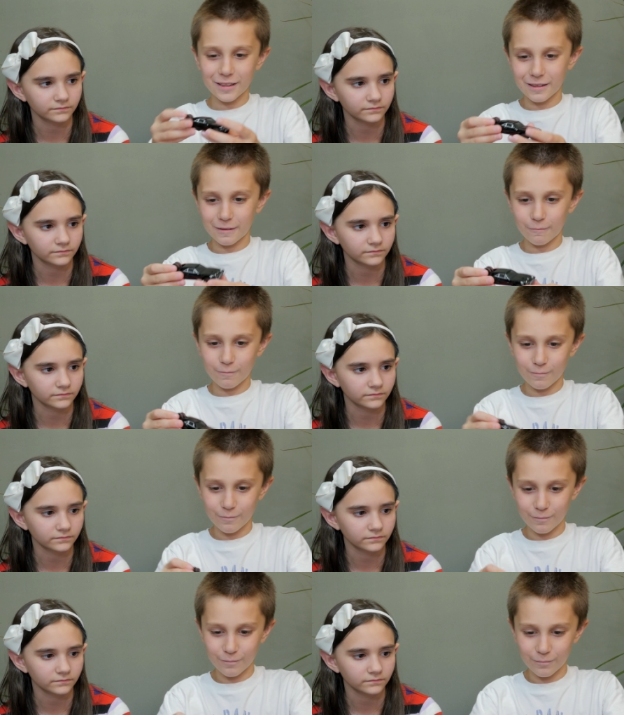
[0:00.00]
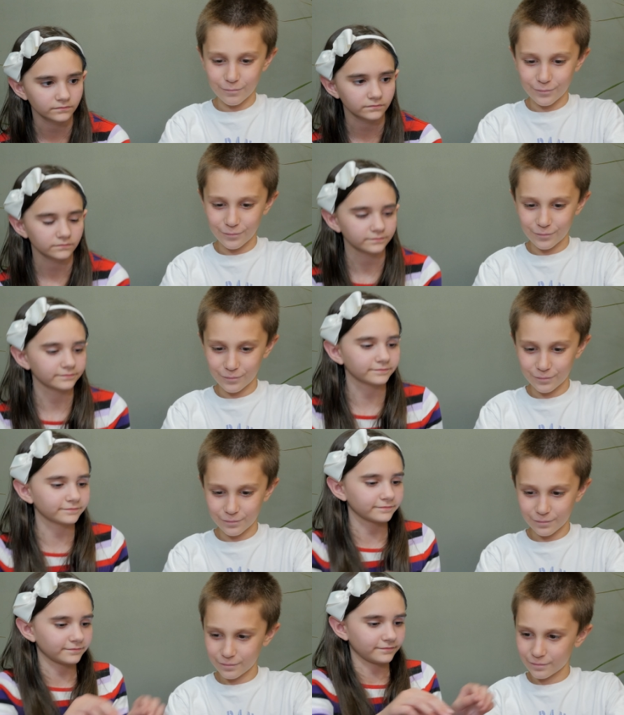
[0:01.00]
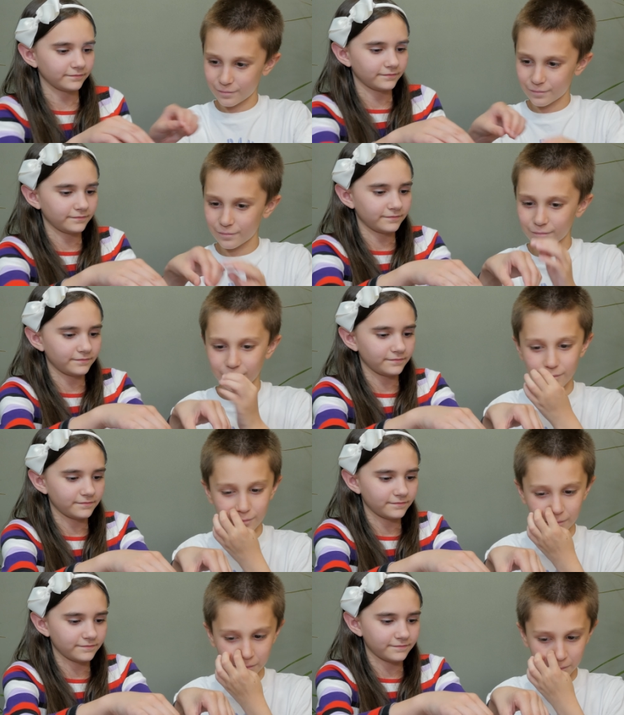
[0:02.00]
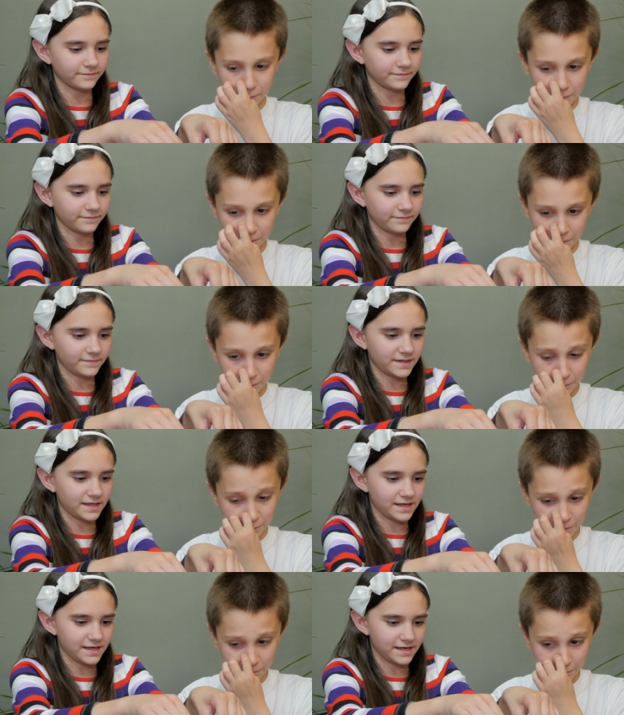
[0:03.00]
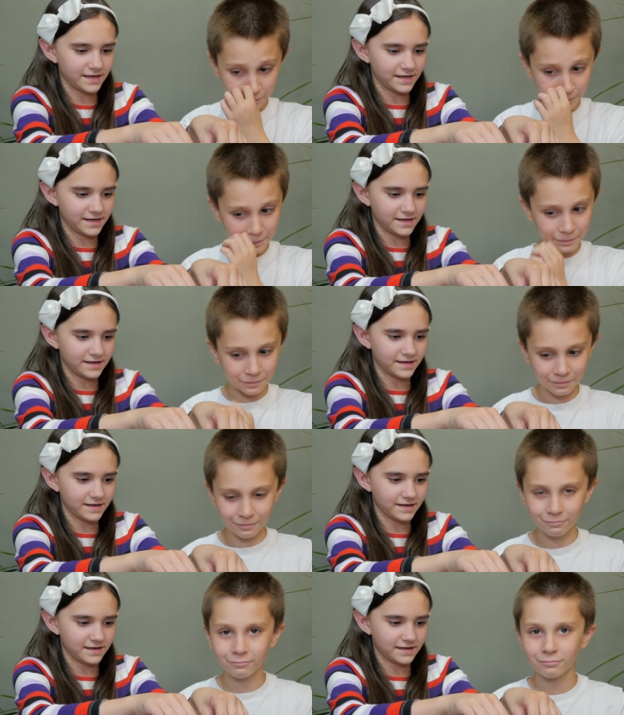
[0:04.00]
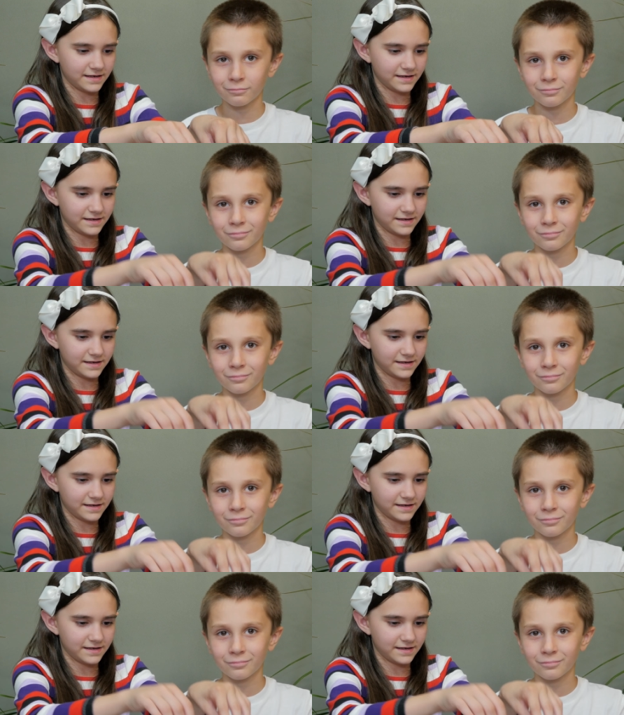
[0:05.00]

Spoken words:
[no speech]